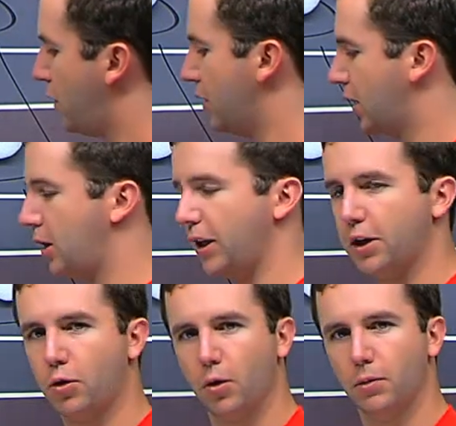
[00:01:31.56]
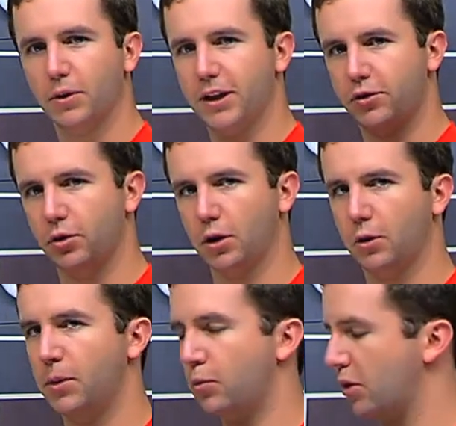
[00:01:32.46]
on the clay court gives you a
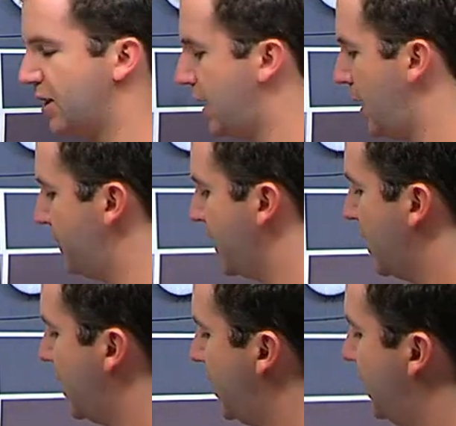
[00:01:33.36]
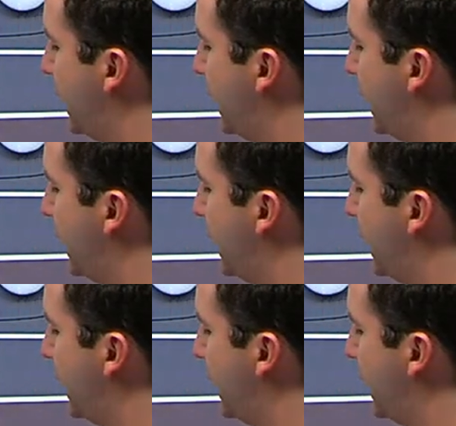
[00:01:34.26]
little bit more time. He